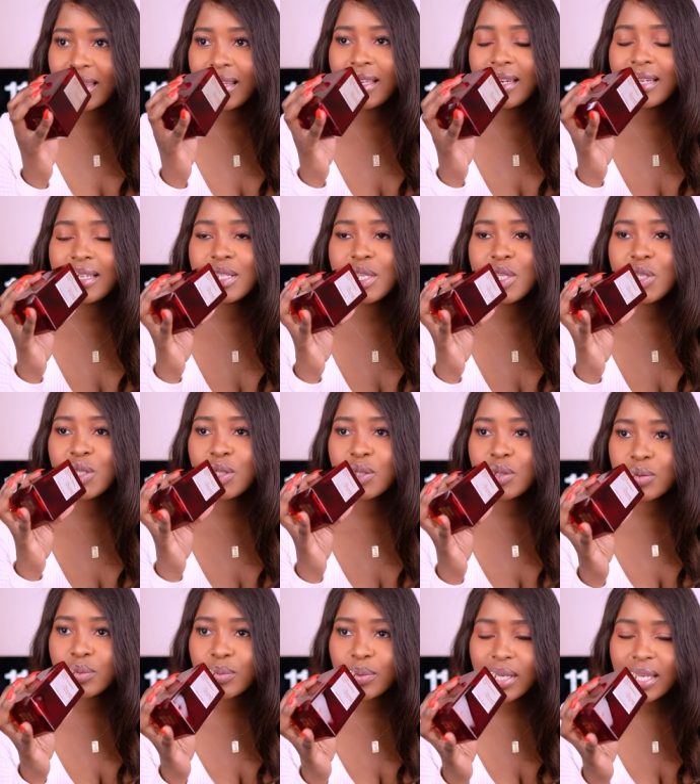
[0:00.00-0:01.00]
It is
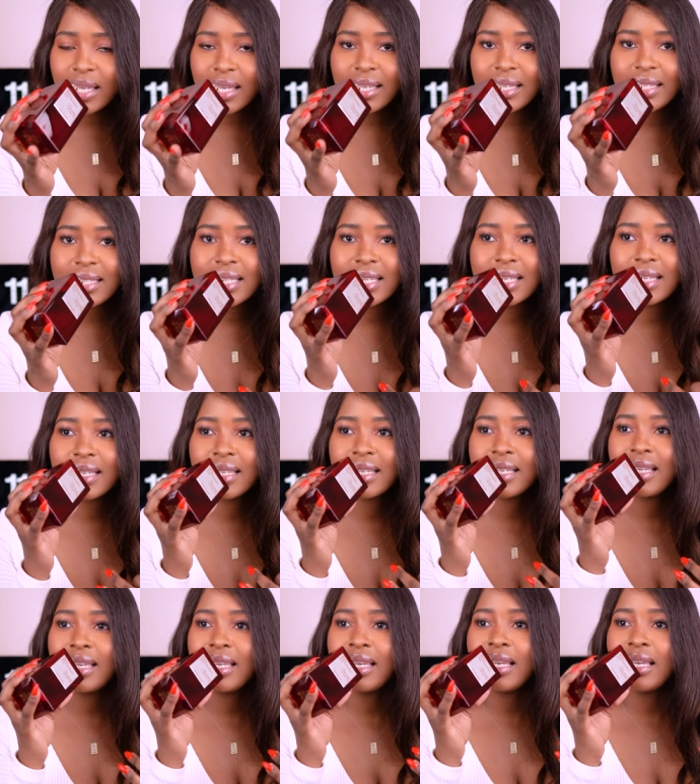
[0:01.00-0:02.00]
sweet.
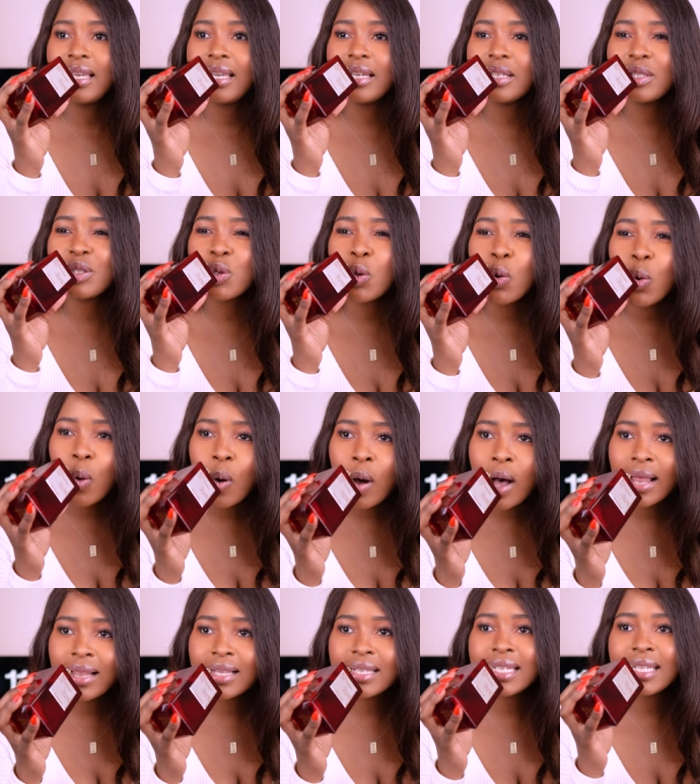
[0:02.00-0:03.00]
It is
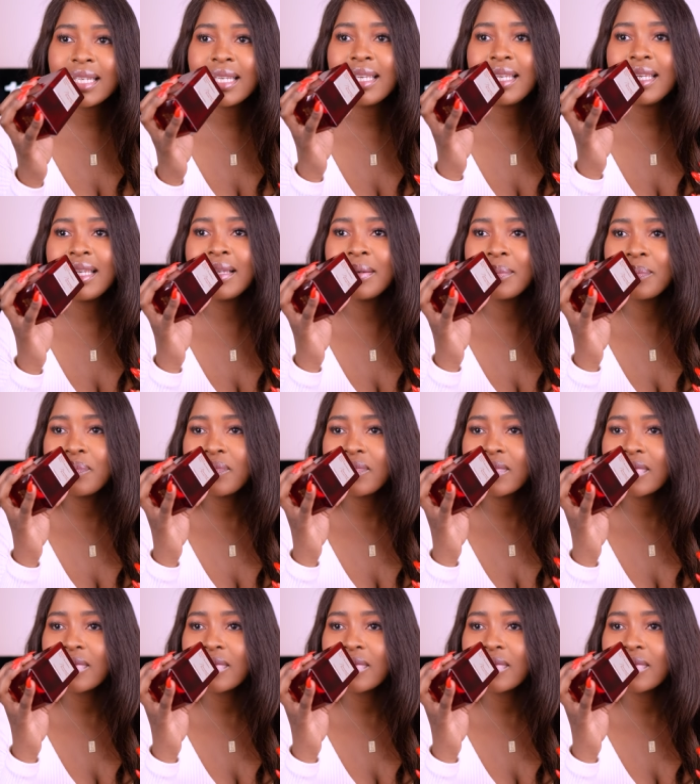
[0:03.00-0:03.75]
quality.